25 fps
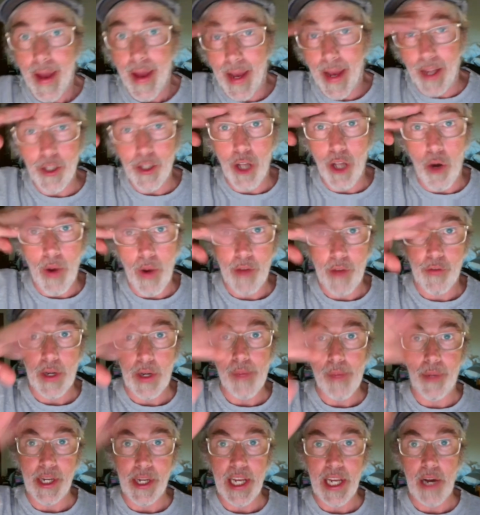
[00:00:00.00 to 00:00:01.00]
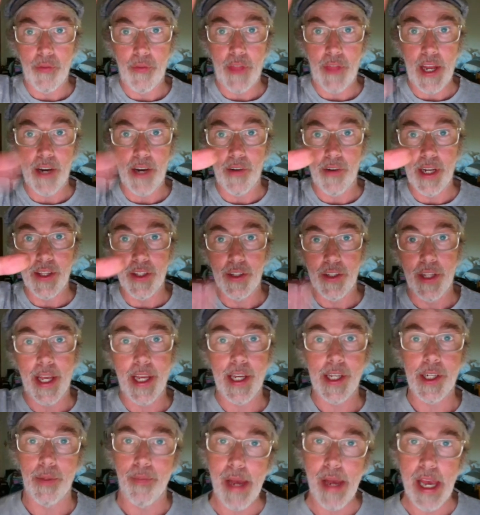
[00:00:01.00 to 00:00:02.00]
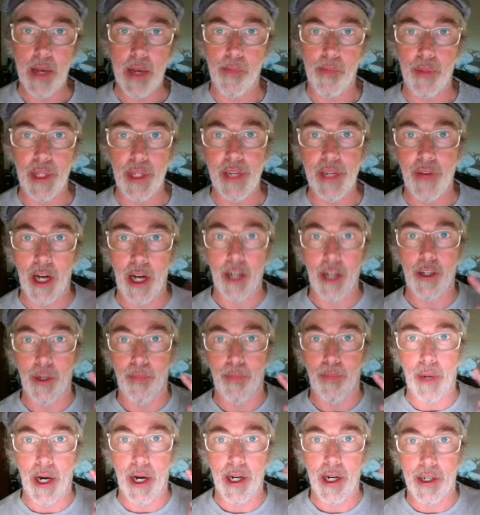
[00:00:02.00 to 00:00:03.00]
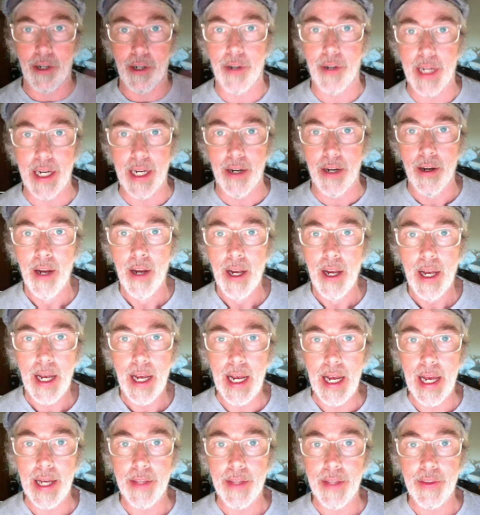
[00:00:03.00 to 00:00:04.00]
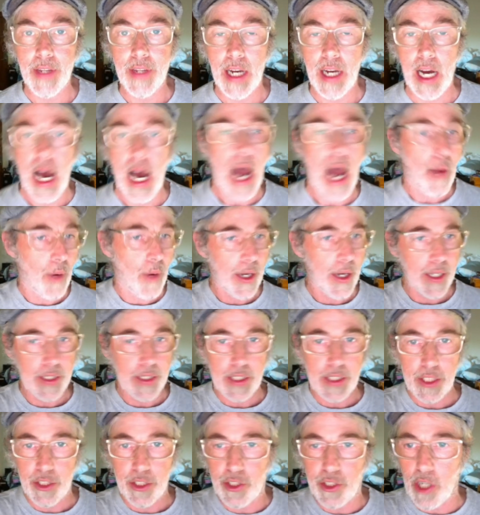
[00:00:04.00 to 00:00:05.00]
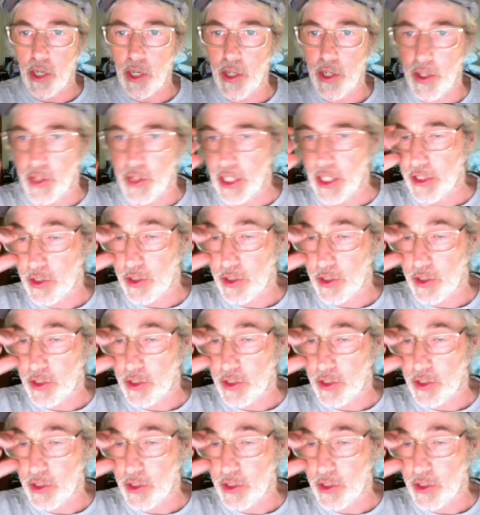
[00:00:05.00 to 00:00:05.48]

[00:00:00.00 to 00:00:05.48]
Hello, everybody out there in the land of make-believe. Uncle Barco here, and I wanted to show you this